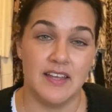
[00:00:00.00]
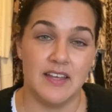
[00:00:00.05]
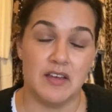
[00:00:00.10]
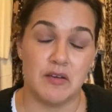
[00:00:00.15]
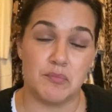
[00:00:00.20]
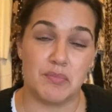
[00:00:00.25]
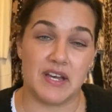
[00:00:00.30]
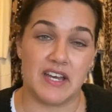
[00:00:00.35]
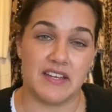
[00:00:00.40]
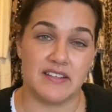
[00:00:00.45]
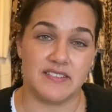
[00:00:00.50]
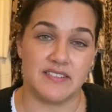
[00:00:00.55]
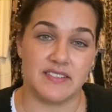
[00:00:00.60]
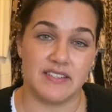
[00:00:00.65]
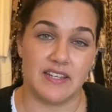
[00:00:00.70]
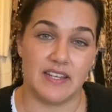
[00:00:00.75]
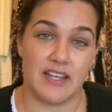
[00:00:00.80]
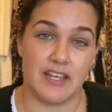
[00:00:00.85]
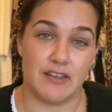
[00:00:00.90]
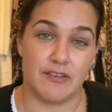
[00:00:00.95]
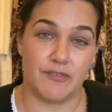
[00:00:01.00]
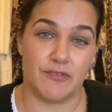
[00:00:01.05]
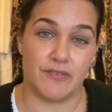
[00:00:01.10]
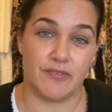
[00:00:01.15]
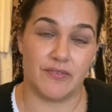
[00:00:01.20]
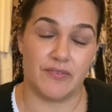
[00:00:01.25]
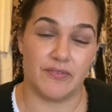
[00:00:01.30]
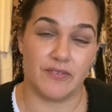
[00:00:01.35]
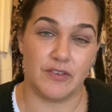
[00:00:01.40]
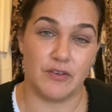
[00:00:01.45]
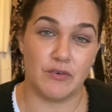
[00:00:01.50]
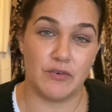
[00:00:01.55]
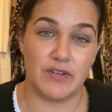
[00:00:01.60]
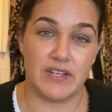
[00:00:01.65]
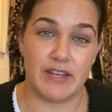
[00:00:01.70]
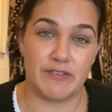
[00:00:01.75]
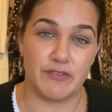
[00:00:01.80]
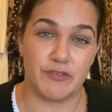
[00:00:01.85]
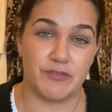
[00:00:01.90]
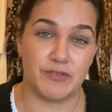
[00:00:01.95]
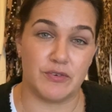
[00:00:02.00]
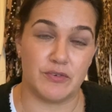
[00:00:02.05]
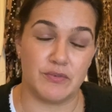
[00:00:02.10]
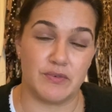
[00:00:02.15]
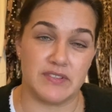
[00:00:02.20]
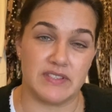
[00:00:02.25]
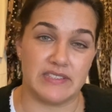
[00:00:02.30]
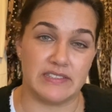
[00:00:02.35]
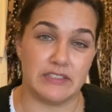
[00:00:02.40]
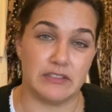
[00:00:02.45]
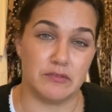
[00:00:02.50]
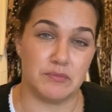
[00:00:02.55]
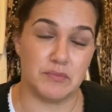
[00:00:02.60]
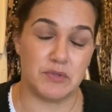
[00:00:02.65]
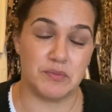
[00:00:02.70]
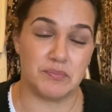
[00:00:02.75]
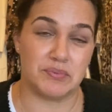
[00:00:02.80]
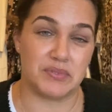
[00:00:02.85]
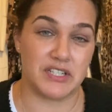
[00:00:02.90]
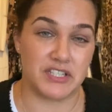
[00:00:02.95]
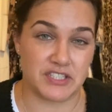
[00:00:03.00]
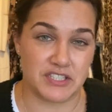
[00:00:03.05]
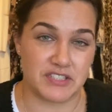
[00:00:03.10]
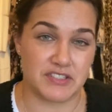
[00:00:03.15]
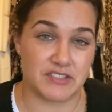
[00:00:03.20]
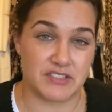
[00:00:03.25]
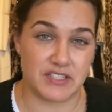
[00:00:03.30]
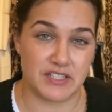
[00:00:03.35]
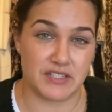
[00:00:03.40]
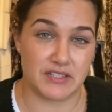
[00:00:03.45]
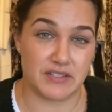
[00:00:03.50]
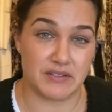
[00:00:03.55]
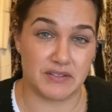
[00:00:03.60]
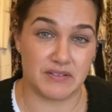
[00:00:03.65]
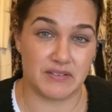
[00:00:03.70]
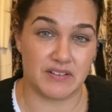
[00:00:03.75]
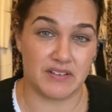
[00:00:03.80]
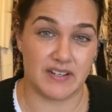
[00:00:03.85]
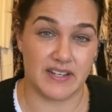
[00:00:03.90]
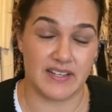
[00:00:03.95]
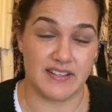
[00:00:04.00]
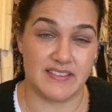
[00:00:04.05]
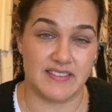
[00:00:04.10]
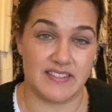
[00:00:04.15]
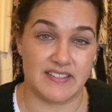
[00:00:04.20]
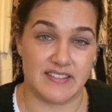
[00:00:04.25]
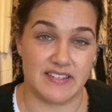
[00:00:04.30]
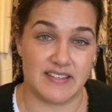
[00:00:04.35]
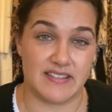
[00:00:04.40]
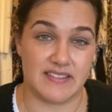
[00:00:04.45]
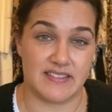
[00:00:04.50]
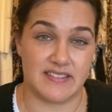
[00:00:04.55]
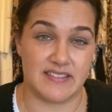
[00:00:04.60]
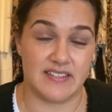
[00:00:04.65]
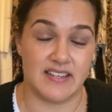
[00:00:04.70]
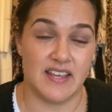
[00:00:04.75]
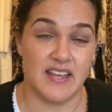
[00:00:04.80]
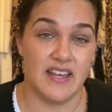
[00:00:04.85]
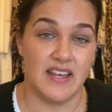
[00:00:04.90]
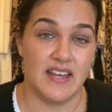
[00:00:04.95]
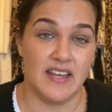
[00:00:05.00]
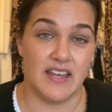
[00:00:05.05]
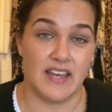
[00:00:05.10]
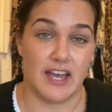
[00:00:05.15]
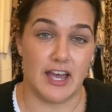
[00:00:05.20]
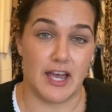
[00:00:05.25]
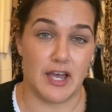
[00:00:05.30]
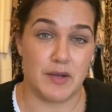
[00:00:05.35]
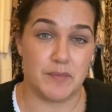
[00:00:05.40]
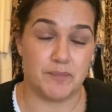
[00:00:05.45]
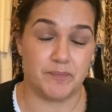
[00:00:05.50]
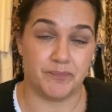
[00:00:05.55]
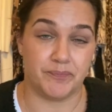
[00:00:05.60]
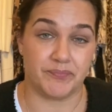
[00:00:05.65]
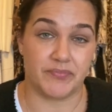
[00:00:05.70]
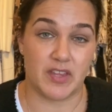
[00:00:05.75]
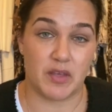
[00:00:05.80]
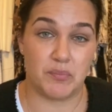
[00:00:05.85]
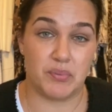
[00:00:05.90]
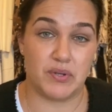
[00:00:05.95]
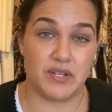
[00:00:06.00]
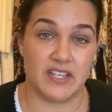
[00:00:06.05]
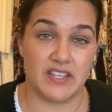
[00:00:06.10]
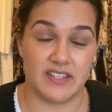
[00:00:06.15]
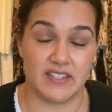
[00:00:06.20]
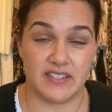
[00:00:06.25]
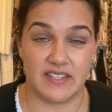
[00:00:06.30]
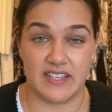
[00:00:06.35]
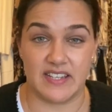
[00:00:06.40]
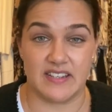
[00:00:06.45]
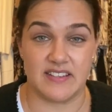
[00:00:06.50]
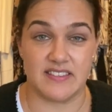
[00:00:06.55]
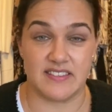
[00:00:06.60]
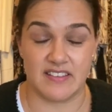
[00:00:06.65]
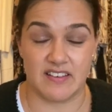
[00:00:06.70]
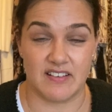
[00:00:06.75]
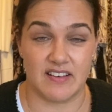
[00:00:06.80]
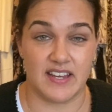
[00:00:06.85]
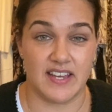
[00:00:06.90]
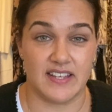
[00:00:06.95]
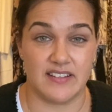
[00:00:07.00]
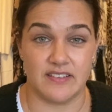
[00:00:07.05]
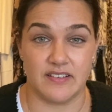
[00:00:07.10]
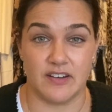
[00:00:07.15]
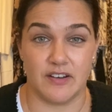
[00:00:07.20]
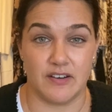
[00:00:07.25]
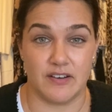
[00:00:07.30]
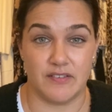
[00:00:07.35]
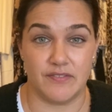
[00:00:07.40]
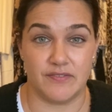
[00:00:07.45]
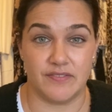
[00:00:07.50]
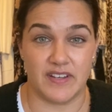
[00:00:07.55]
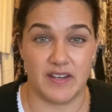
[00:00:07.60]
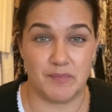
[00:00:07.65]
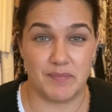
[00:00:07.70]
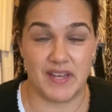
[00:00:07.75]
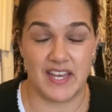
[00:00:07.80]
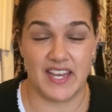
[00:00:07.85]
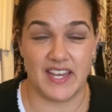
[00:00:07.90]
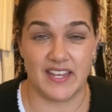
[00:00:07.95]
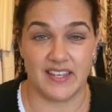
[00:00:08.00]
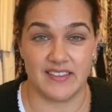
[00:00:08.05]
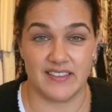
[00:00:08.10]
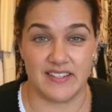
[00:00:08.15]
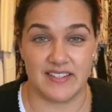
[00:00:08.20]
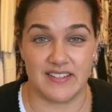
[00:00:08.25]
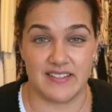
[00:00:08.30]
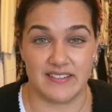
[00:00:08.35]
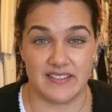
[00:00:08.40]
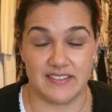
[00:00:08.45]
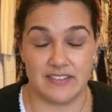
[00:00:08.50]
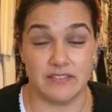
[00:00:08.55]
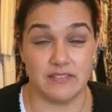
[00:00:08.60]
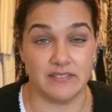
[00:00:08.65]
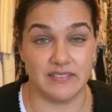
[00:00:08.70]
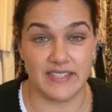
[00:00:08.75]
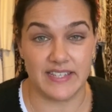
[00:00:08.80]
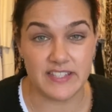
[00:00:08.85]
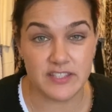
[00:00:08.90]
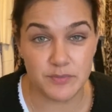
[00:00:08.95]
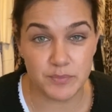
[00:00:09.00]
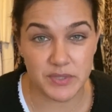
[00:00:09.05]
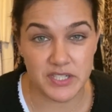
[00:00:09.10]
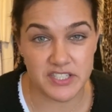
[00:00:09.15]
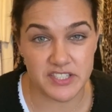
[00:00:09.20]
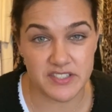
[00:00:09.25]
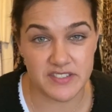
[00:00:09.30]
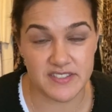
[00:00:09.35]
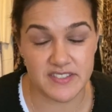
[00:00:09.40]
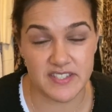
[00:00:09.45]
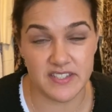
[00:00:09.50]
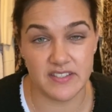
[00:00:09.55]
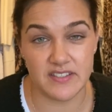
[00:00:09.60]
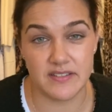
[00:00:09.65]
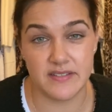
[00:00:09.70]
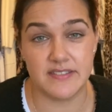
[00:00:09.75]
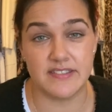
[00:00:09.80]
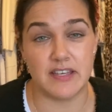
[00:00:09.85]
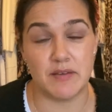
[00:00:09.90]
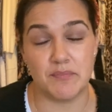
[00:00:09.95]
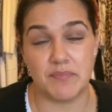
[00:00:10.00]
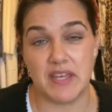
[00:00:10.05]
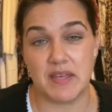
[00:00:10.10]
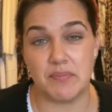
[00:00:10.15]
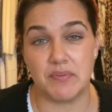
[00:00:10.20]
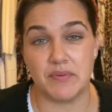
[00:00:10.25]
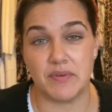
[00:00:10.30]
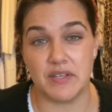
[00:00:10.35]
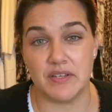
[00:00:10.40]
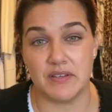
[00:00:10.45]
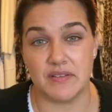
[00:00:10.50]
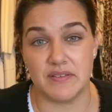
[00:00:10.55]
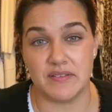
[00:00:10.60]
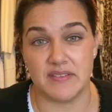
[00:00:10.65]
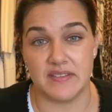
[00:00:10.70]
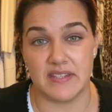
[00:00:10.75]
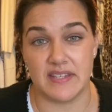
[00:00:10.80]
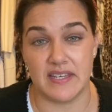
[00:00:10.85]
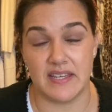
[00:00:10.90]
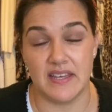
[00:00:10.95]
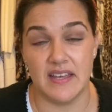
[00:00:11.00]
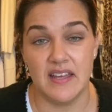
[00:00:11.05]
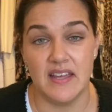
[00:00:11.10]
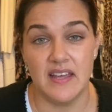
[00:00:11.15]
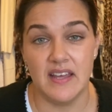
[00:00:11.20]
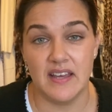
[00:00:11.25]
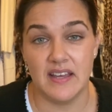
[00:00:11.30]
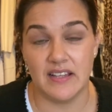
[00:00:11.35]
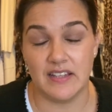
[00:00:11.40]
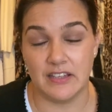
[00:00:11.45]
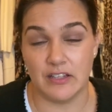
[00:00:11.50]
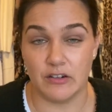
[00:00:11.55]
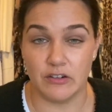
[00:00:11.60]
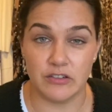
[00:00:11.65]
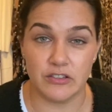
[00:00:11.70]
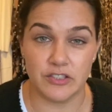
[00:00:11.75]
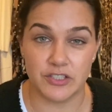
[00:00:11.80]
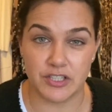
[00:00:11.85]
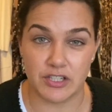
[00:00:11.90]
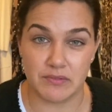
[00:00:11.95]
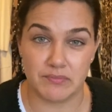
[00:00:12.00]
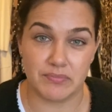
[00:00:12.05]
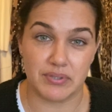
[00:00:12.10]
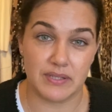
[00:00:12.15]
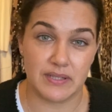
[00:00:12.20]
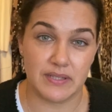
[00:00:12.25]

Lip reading: but if your Neverfull was a little more precious to you, I'd suggest putting it inside of a bag that is a little less precious to you. Some people use the Longchamp